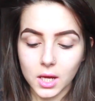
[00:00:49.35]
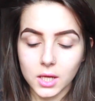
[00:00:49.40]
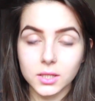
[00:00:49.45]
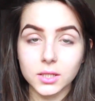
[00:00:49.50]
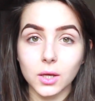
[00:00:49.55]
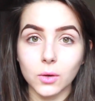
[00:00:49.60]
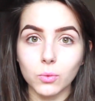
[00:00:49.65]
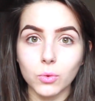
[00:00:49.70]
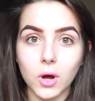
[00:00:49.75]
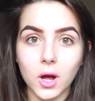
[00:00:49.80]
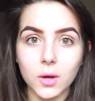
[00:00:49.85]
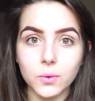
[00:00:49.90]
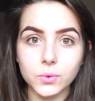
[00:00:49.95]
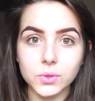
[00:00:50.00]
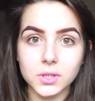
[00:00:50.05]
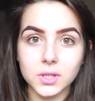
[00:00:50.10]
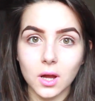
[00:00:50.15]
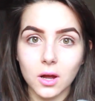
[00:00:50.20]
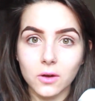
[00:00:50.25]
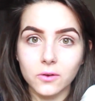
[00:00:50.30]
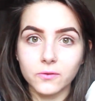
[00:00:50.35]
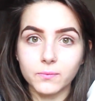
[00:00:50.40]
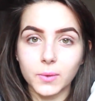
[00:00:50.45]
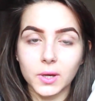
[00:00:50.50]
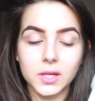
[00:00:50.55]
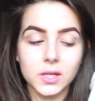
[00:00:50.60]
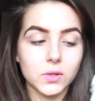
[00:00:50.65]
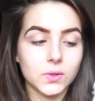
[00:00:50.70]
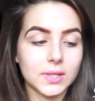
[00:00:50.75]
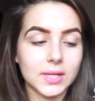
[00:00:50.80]
So what I will start off
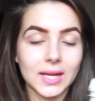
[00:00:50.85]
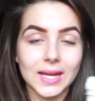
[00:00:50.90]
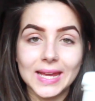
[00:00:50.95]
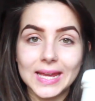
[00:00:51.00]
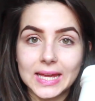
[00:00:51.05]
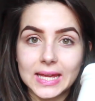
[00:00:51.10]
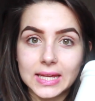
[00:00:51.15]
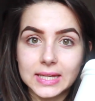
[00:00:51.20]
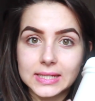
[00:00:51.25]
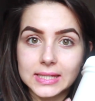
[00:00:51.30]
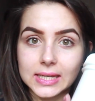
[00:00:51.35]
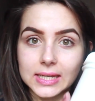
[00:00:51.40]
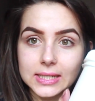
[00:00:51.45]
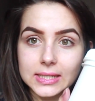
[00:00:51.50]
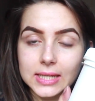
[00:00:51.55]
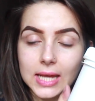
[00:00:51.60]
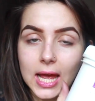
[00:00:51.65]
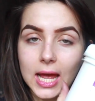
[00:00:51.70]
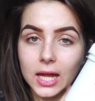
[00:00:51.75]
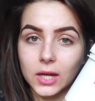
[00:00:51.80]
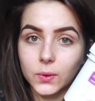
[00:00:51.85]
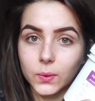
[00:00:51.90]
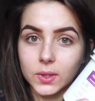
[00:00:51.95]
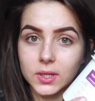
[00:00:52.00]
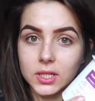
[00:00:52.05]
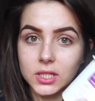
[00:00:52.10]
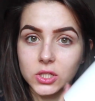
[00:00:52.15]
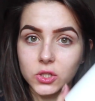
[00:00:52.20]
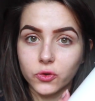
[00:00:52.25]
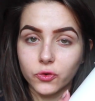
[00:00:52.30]
by using is this
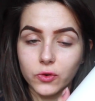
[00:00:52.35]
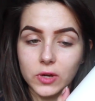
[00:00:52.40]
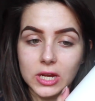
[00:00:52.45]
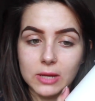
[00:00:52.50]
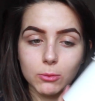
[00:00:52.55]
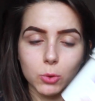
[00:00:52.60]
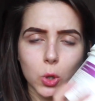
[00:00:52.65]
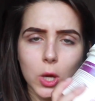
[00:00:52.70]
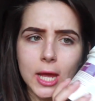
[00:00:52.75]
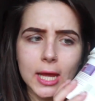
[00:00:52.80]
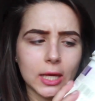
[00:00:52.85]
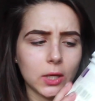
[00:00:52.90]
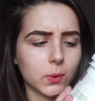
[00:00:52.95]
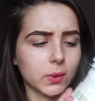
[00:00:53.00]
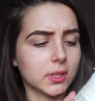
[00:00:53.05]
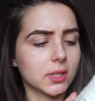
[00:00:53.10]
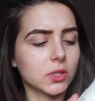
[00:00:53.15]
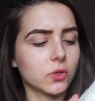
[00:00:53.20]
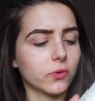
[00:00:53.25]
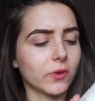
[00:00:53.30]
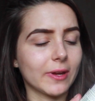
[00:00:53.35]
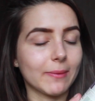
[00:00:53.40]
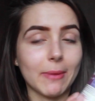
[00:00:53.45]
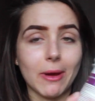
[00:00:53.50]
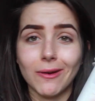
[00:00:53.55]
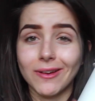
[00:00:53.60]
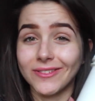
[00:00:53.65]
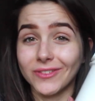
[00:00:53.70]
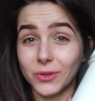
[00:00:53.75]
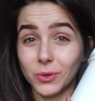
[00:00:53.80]
aqueous cream, or aqueous cream,
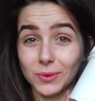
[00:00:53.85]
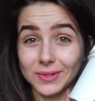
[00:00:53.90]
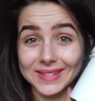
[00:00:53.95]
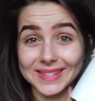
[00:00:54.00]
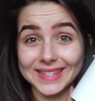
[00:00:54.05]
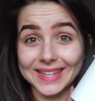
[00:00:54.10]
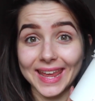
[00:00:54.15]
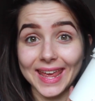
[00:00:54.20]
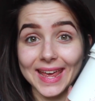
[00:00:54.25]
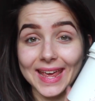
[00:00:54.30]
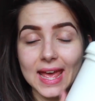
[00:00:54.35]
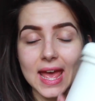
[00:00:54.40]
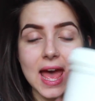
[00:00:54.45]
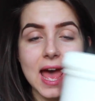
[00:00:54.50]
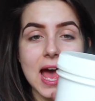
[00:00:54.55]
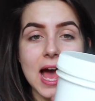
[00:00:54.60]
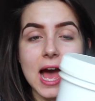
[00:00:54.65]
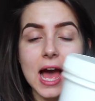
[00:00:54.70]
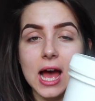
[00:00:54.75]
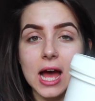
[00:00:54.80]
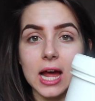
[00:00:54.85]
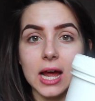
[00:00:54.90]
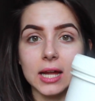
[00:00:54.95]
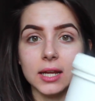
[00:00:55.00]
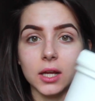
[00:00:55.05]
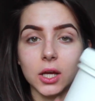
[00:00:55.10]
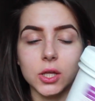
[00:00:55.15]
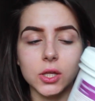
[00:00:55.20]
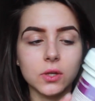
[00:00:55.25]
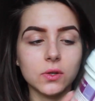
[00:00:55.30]
however you want to say it.
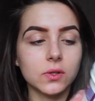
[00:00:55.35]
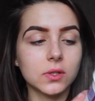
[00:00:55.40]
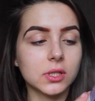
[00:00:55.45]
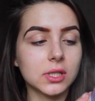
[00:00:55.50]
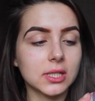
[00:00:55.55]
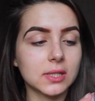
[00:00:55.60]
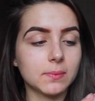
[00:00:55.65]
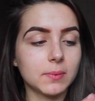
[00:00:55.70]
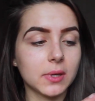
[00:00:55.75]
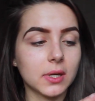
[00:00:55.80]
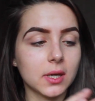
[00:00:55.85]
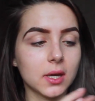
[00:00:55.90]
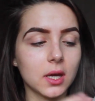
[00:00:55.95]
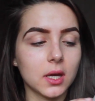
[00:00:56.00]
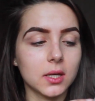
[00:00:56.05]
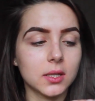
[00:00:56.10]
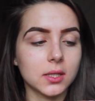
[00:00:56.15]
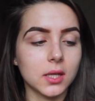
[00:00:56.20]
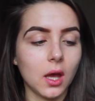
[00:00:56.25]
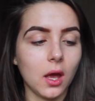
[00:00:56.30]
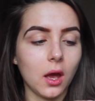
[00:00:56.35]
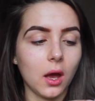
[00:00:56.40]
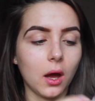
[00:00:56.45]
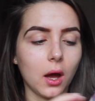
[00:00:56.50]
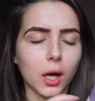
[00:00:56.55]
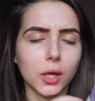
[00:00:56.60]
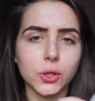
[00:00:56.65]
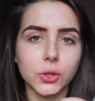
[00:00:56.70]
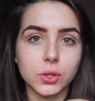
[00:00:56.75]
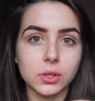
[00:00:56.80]
And I use this because
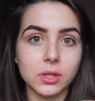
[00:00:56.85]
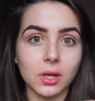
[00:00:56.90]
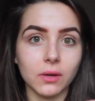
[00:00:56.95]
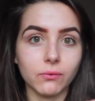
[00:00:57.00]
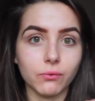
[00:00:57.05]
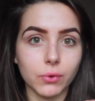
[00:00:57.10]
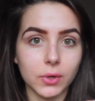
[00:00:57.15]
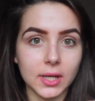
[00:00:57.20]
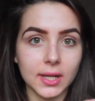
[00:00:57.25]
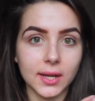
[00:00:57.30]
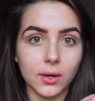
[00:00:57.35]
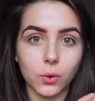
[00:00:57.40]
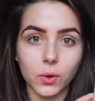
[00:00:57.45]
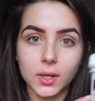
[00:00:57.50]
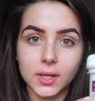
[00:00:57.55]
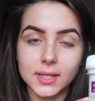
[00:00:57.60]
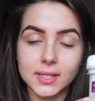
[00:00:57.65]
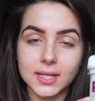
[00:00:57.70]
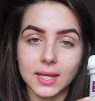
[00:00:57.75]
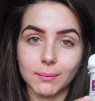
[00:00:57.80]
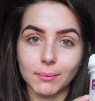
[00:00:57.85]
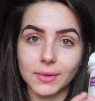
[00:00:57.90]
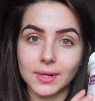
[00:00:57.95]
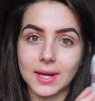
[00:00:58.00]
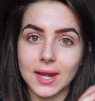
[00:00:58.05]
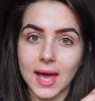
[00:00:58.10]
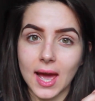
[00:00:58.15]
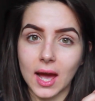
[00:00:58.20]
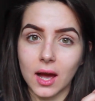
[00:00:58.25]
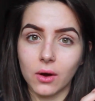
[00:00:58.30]
I used to have really oily skin, but
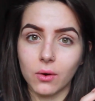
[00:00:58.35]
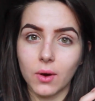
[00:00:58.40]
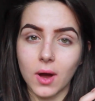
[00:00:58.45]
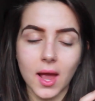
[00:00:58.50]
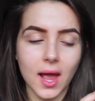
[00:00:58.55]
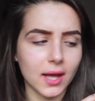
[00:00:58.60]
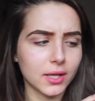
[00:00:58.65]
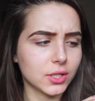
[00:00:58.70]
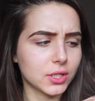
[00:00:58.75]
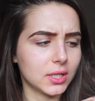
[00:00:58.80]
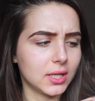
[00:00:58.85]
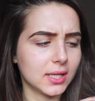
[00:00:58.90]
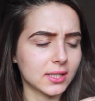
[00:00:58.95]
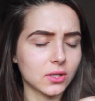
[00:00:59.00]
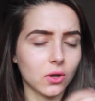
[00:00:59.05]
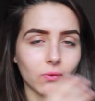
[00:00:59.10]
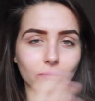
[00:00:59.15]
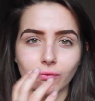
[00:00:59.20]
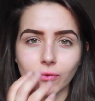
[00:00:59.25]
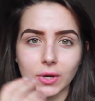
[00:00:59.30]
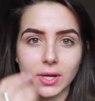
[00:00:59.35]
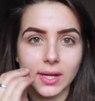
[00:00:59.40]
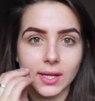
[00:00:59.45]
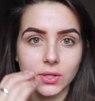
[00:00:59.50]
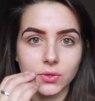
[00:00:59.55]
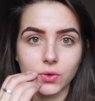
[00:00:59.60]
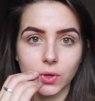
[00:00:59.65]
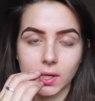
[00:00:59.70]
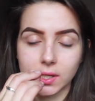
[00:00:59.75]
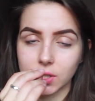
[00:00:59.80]
now it's gone really
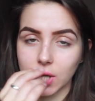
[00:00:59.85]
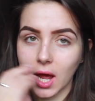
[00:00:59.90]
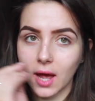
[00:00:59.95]
strange.